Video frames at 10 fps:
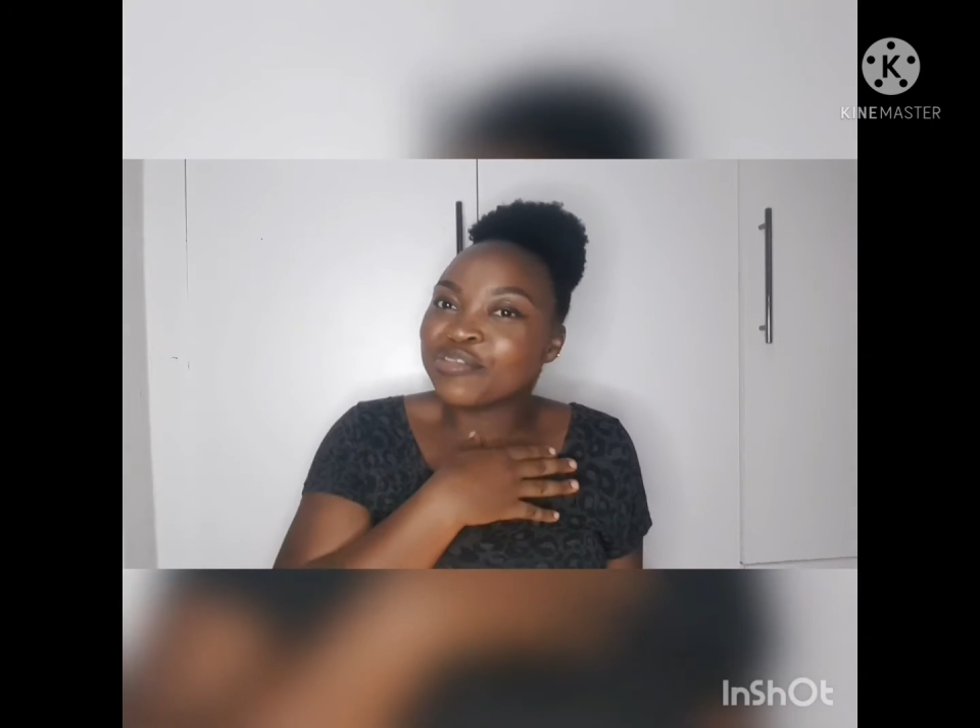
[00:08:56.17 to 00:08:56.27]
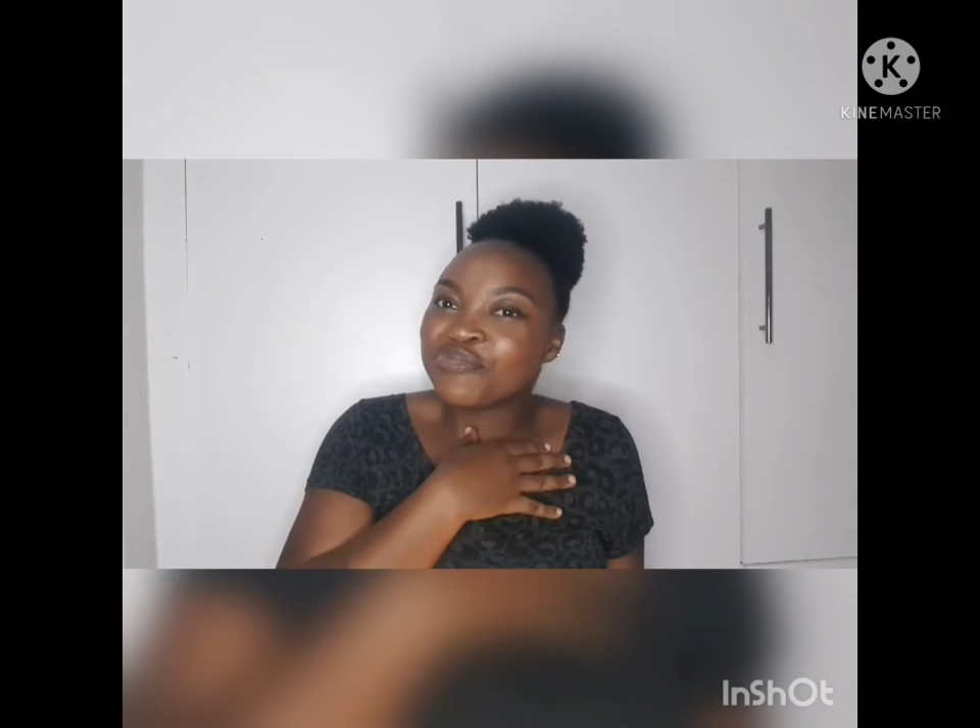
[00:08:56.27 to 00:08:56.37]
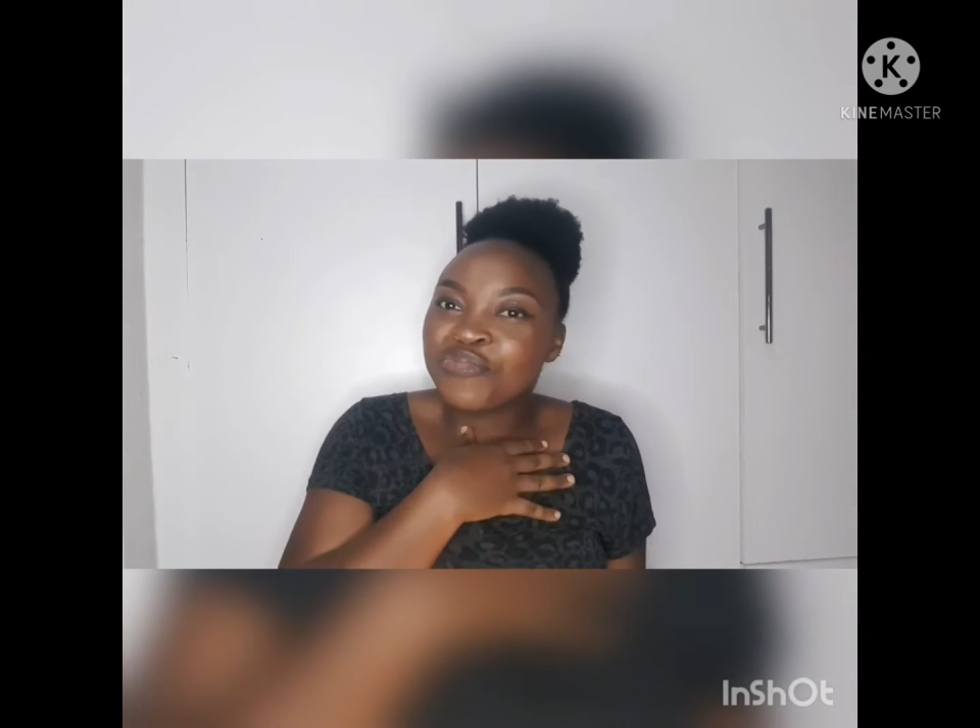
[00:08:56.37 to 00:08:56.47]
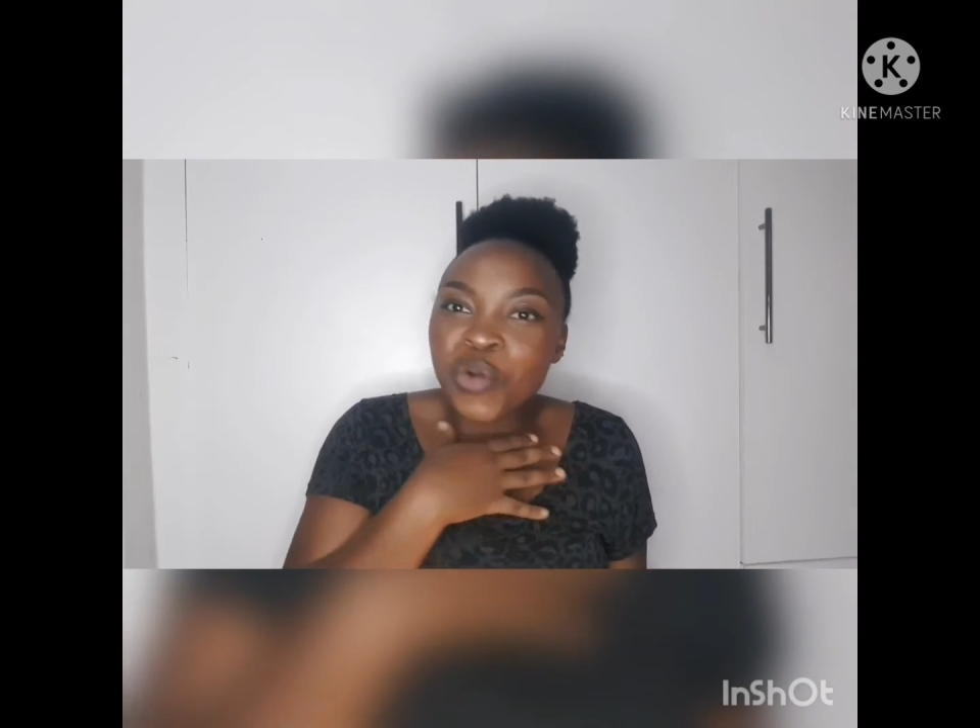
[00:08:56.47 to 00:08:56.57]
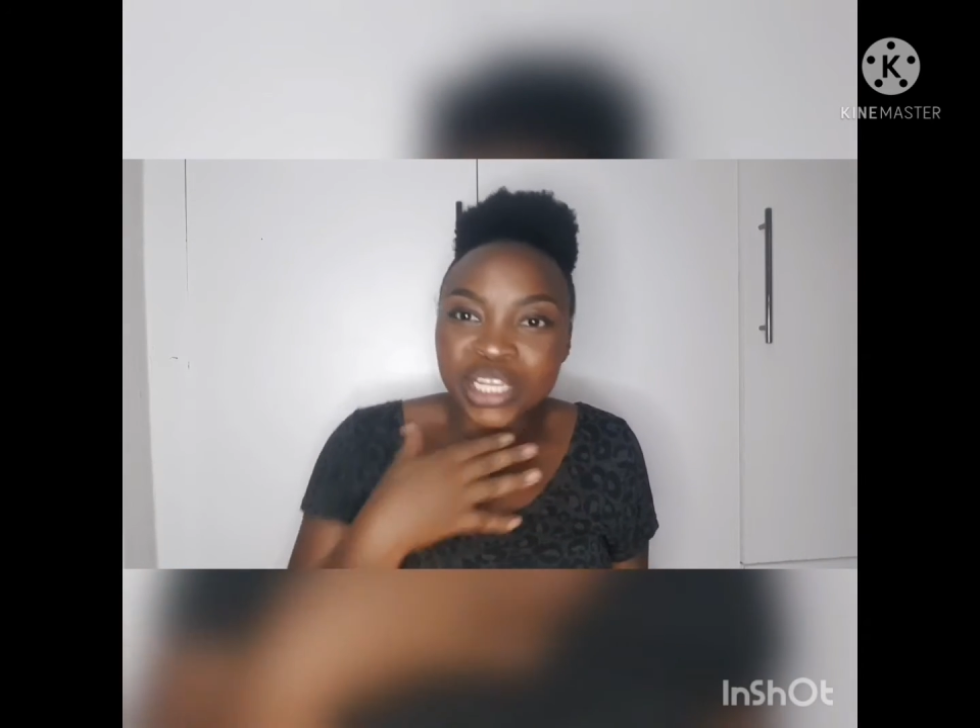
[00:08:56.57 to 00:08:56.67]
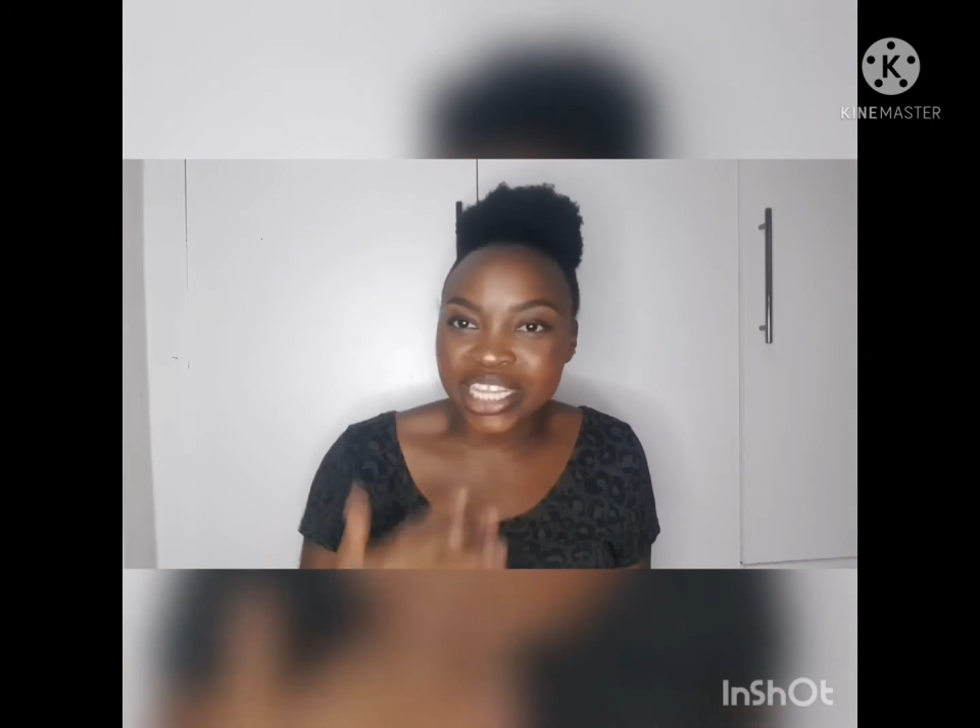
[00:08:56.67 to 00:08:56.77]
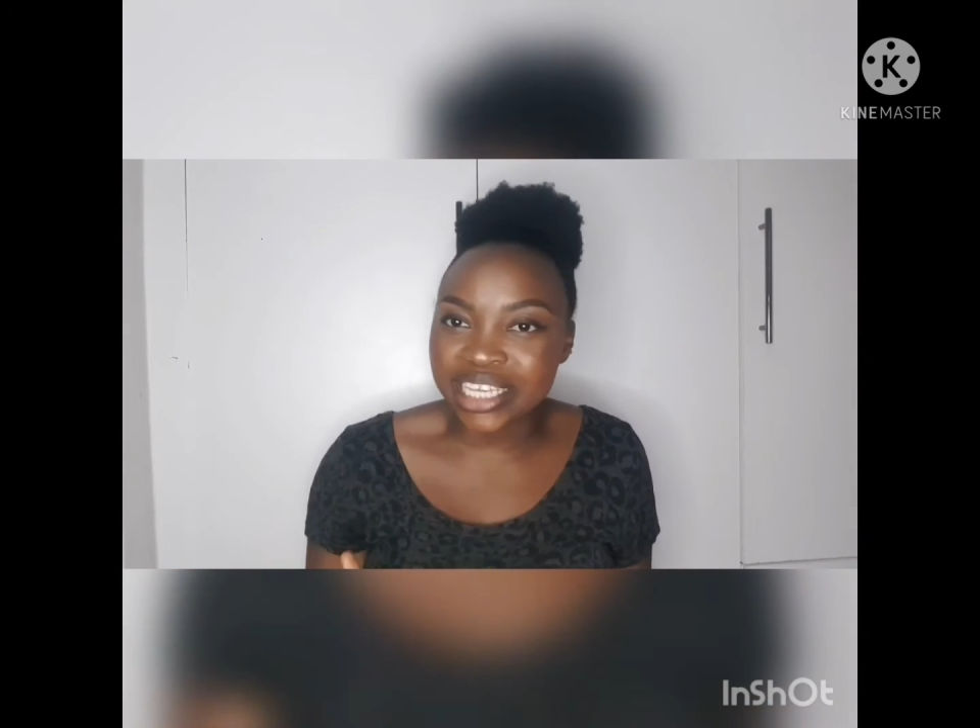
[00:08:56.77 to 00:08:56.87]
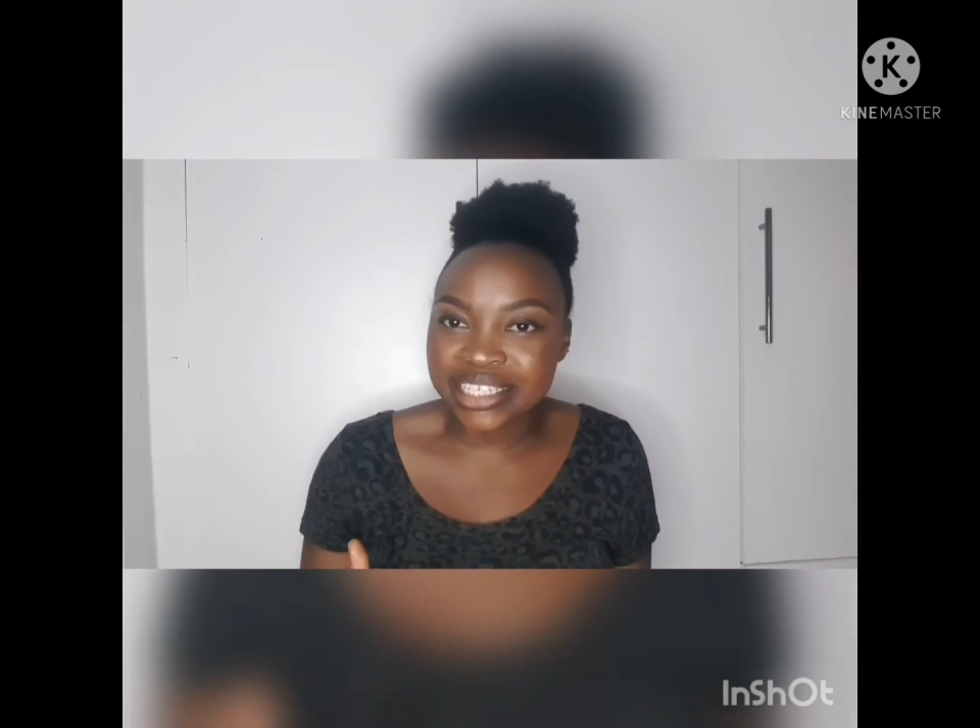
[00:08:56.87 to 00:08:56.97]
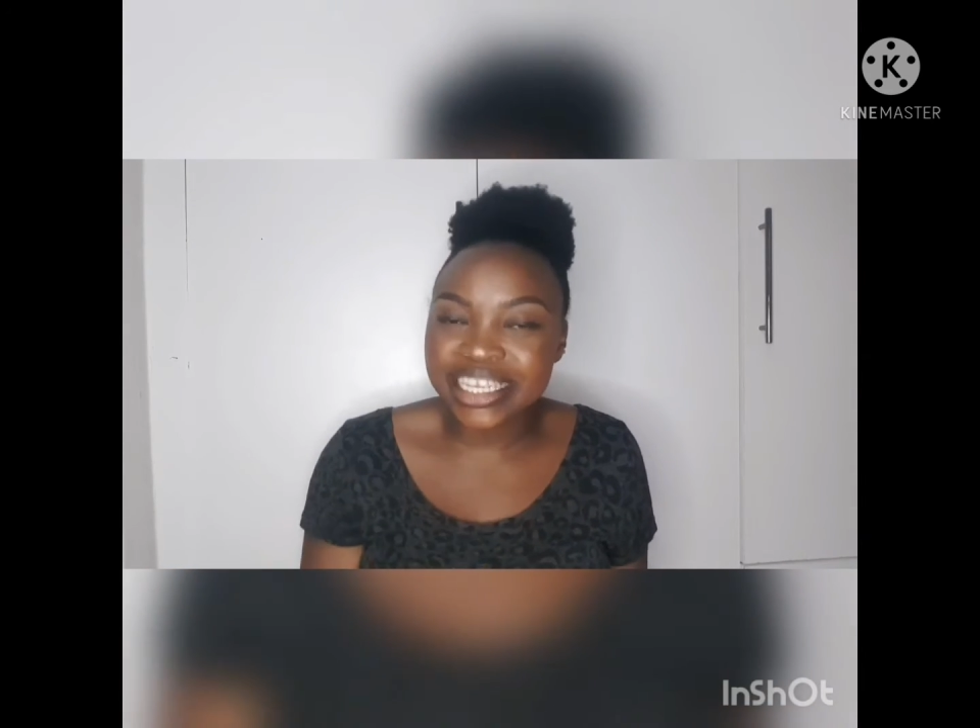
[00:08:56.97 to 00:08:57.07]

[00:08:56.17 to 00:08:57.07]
for this.